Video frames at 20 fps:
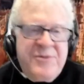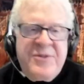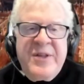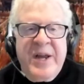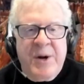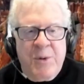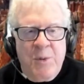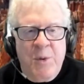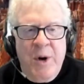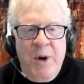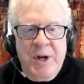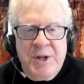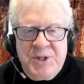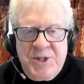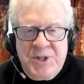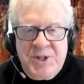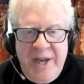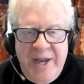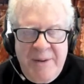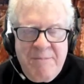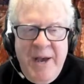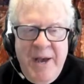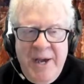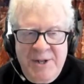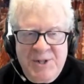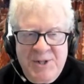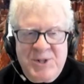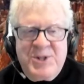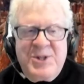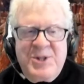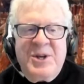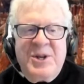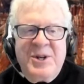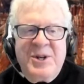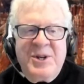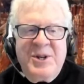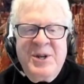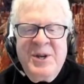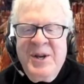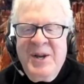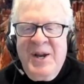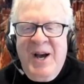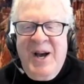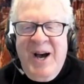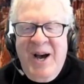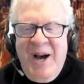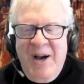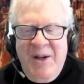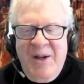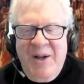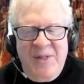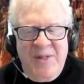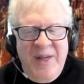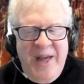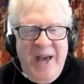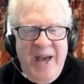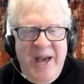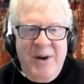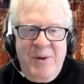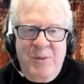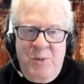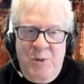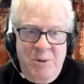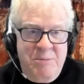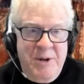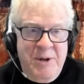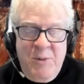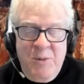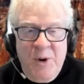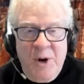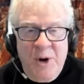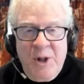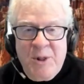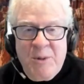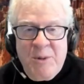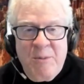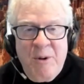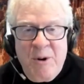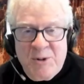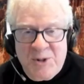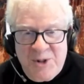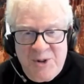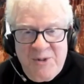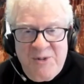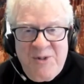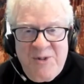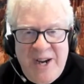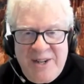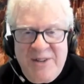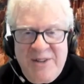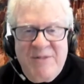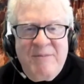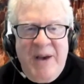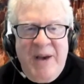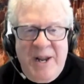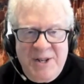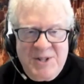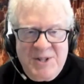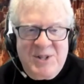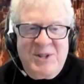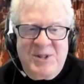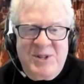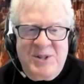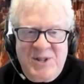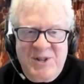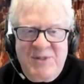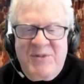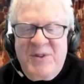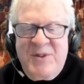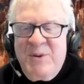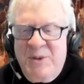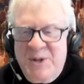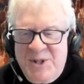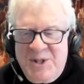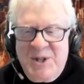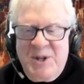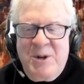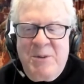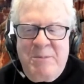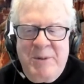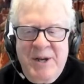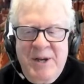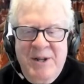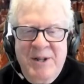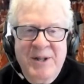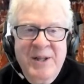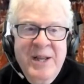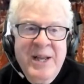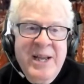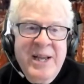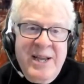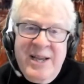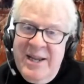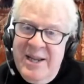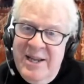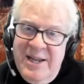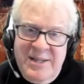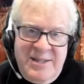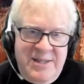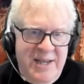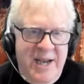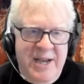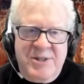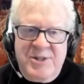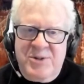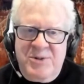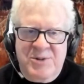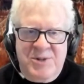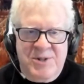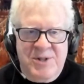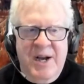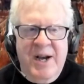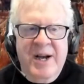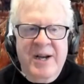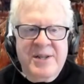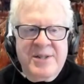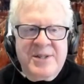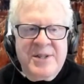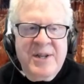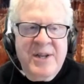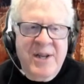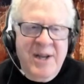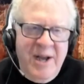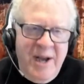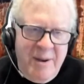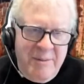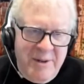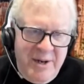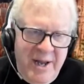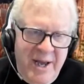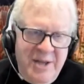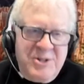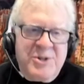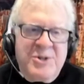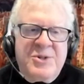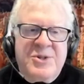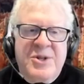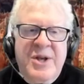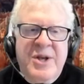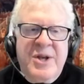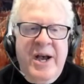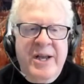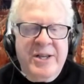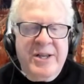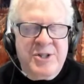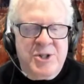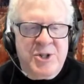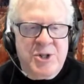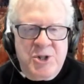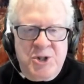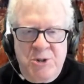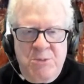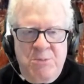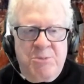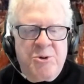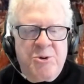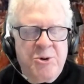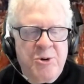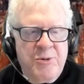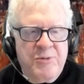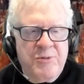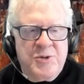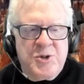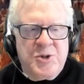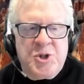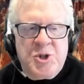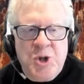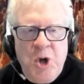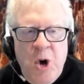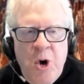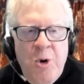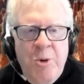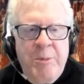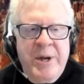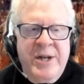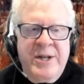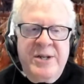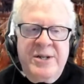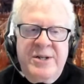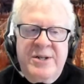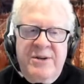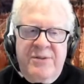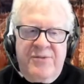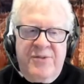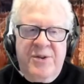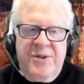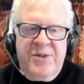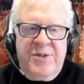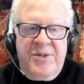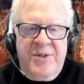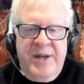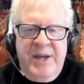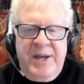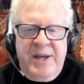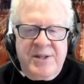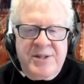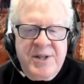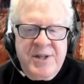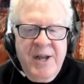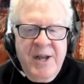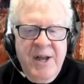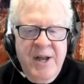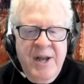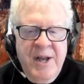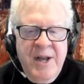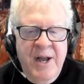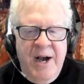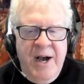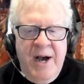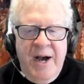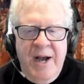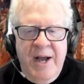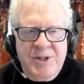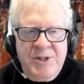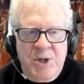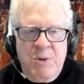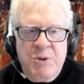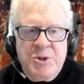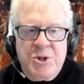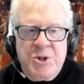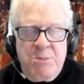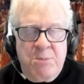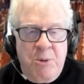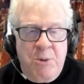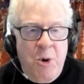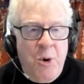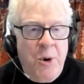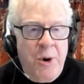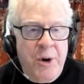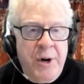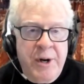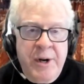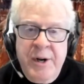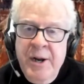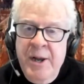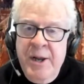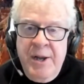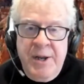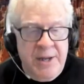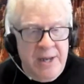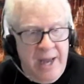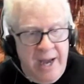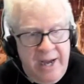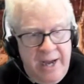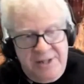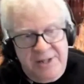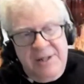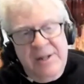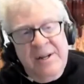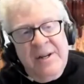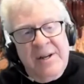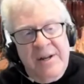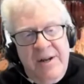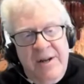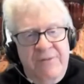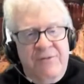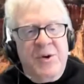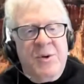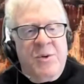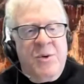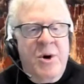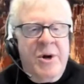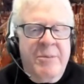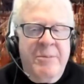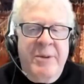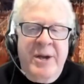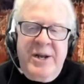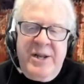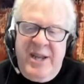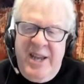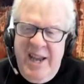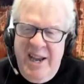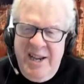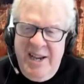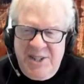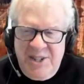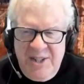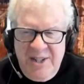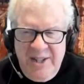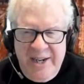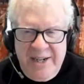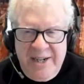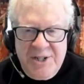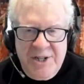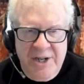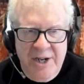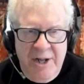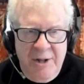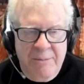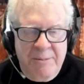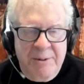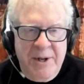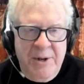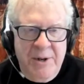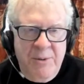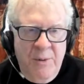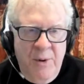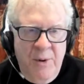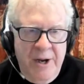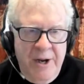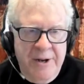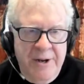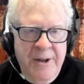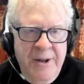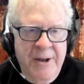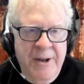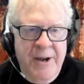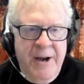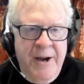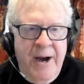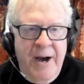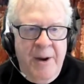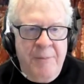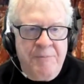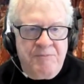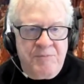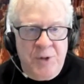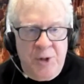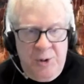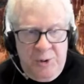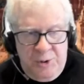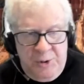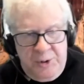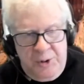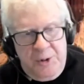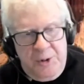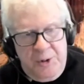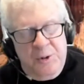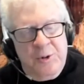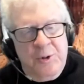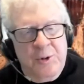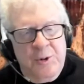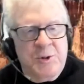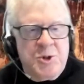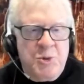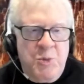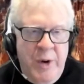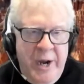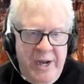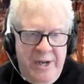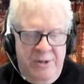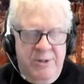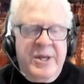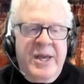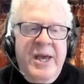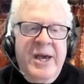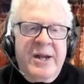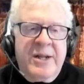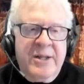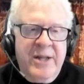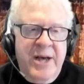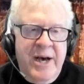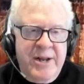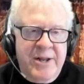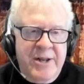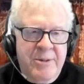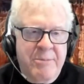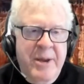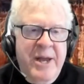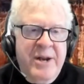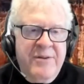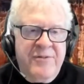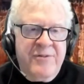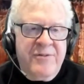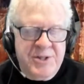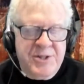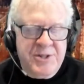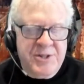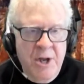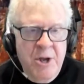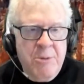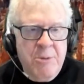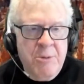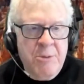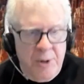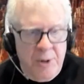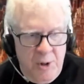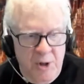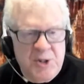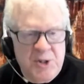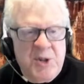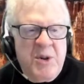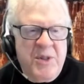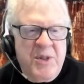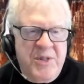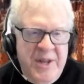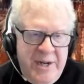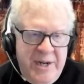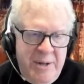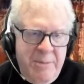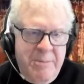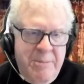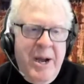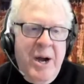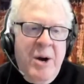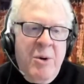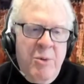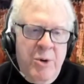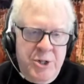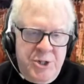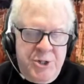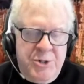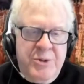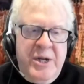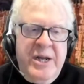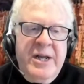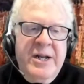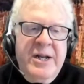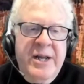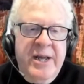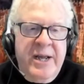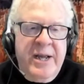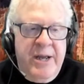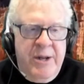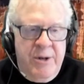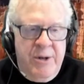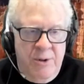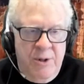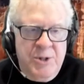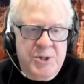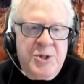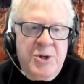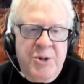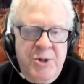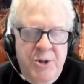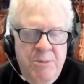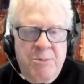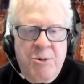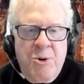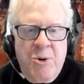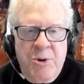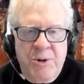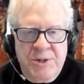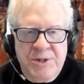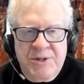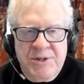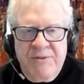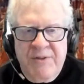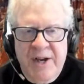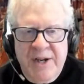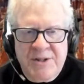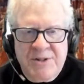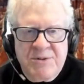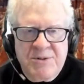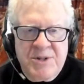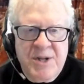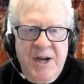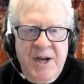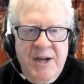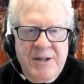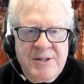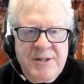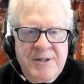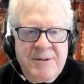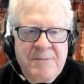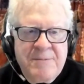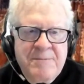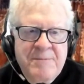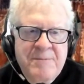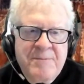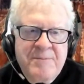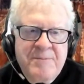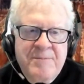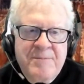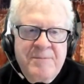if there was a medicine that would be one of the most effective medicines if it was a pill, it's exercise. I mean, exercise just improves so many different things. And so it's important, yes, if you're on a medication like a GLP-1, you'll lose weight, you'll get a lot of the benefits, but also to think about what you're eating and also the importance of exercise.